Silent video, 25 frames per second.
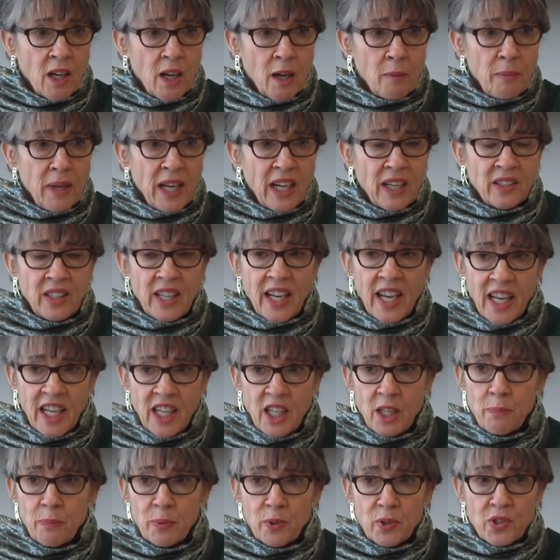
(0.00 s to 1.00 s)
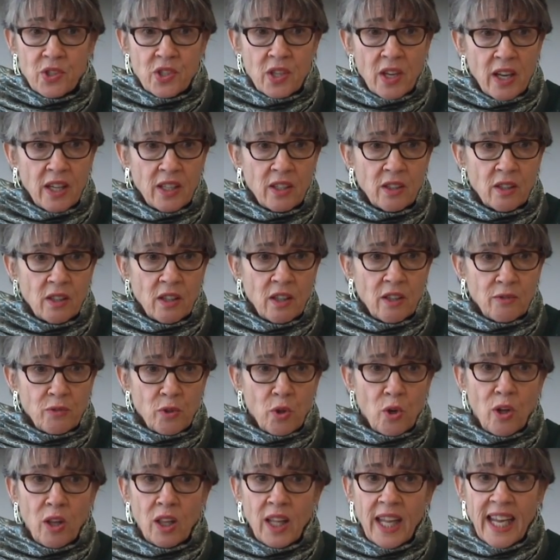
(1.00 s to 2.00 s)
About 80% of
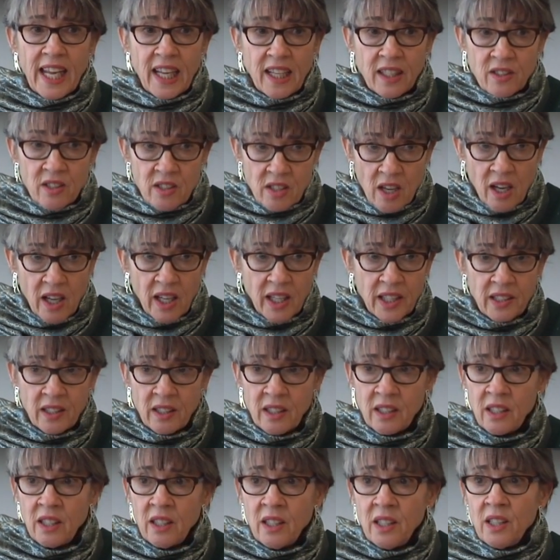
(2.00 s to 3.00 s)
all hands-on